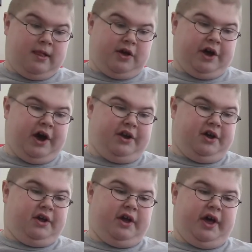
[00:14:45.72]
kind
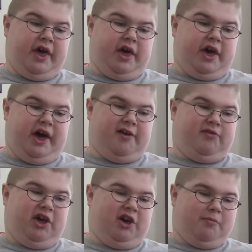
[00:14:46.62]
of
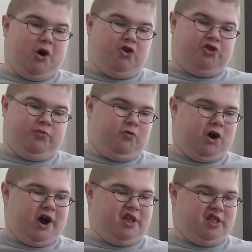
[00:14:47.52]
heavy
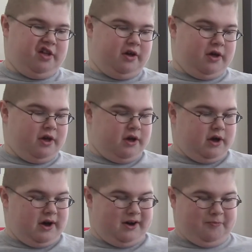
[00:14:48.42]
emotion-wise.
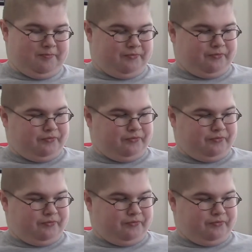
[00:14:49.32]
So